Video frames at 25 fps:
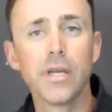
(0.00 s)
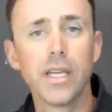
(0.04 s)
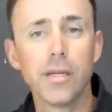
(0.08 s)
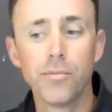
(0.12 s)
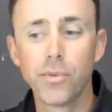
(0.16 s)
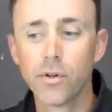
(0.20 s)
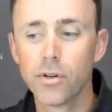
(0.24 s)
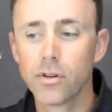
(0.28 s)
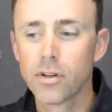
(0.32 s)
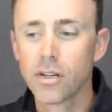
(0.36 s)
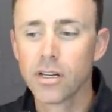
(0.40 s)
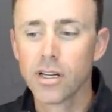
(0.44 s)

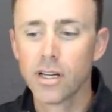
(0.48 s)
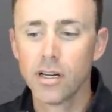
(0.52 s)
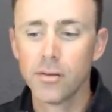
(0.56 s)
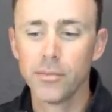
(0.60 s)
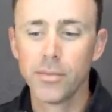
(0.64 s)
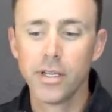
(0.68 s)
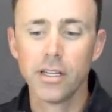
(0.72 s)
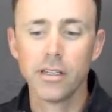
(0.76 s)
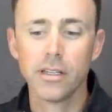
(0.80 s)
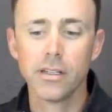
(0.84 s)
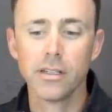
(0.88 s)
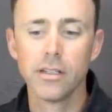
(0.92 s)
people
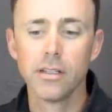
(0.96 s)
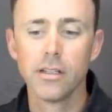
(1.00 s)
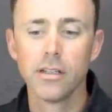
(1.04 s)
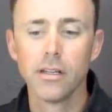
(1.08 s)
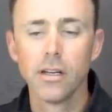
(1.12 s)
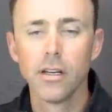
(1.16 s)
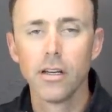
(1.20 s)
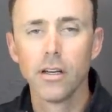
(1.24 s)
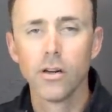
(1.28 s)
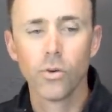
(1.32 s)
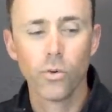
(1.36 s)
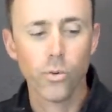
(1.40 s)
come in
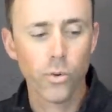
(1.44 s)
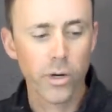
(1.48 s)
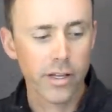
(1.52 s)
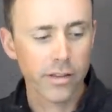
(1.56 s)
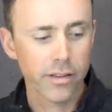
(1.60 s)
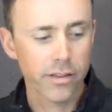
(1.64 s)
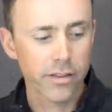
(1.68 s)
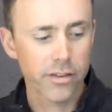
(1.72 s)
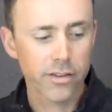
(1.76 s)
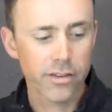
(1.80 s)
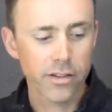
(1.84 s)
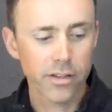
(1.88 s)

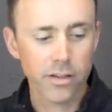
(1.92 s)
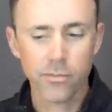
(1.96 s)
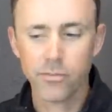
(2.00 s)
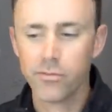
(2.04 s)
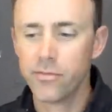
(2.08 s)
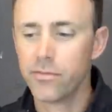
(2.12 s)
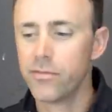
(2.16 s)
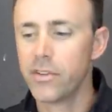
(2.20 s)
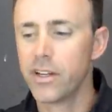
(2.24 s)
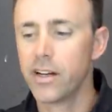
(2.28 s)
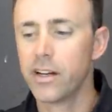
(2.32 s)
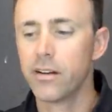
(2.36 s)
with some
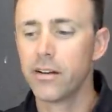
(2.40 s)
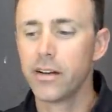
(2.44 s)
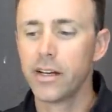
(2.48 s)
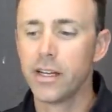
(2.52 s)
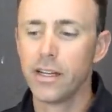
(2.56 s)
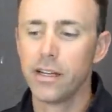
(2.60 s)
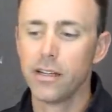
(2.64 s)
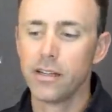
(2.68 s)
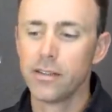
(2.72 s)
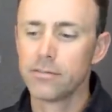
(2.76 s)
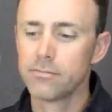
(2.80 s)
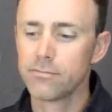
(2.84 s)

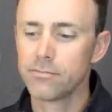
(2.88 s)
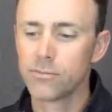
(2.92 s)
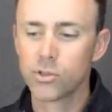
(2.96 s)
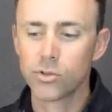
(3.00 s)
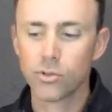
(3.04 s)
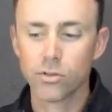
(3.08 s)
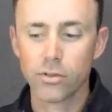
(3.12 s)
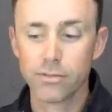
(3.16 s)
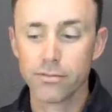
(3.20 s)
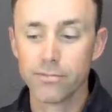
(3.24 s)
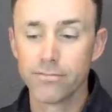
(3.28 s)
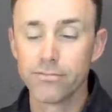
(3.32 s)
very
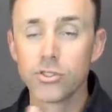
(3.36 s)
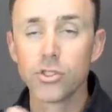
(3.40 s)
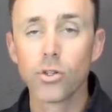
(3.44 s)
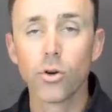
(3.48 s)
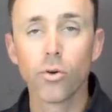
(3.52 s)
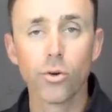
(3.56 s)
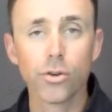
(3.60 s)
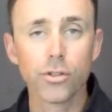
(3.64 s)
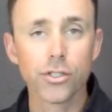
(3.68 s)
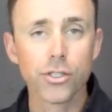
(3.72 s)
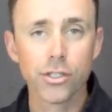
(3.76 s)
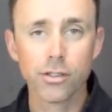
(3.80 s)
sort of
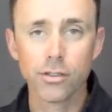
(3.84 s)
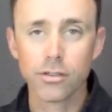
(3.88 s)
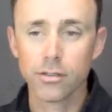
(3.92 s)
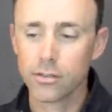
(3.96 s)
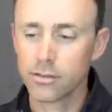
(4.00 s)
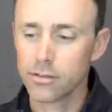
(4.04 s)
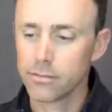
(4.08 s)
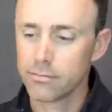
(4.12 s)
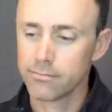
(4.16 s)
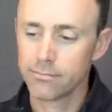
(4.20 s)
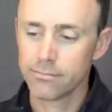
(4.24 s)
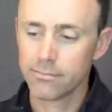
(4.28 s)

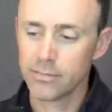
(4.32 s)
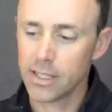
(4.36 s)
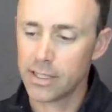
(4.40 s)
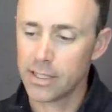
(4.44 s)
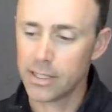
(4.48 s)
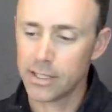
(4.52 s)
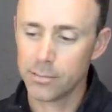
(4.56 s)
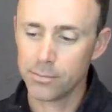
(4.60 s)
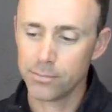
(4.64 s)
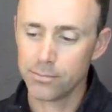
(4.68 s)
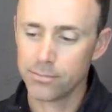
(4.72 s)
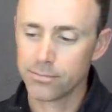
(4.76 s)
tortured
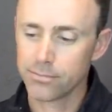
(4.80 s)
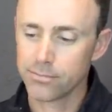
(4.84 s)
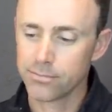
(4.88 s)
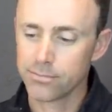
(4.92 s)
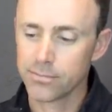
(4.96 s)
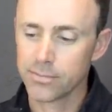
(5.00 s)
um,